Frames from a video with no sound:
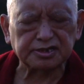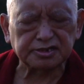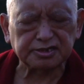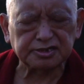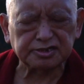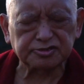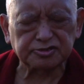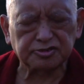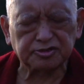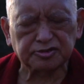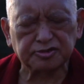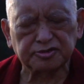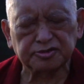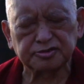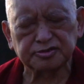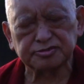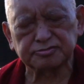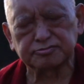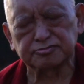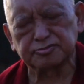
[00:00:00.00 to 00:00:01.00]
you
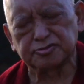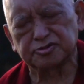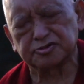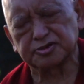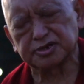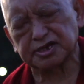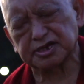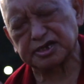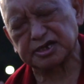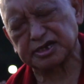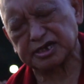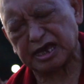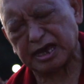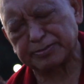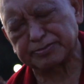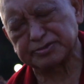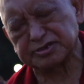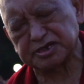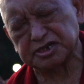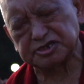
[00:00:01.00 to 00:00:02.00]
know, more
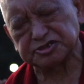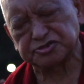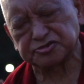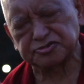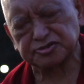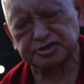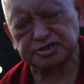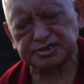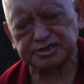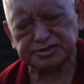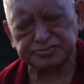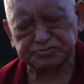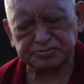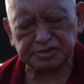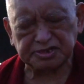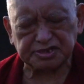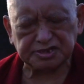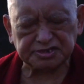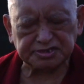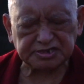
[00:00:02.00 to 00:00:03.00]
happiness you can
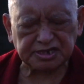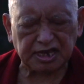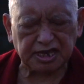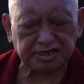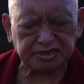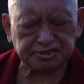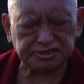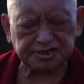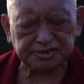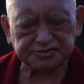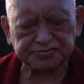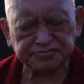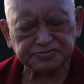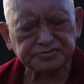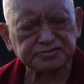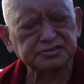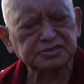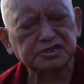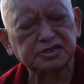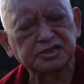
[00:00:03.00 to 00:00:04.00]
experience and
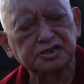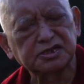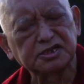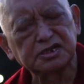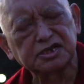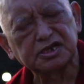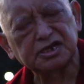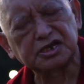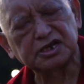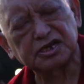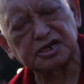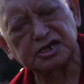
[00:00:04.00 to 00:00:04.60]
uh,